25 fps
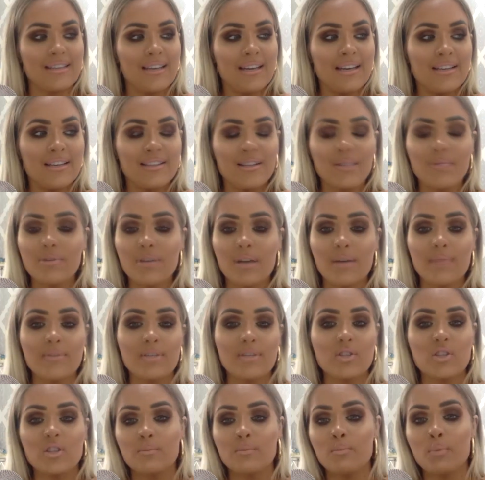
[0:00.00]
sometimes
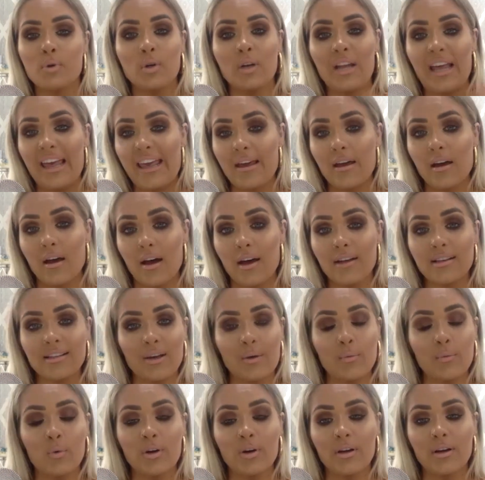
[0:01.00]
I just pull a card,
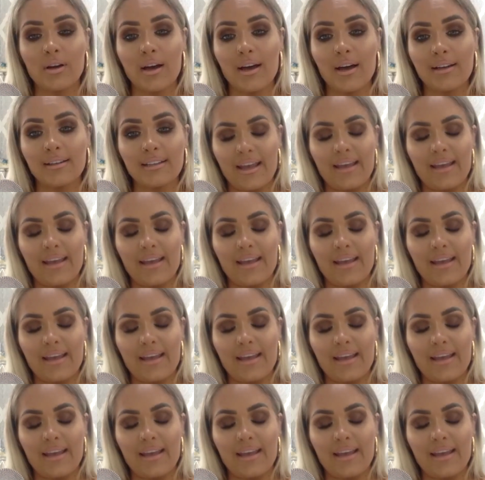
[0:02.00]
like one card,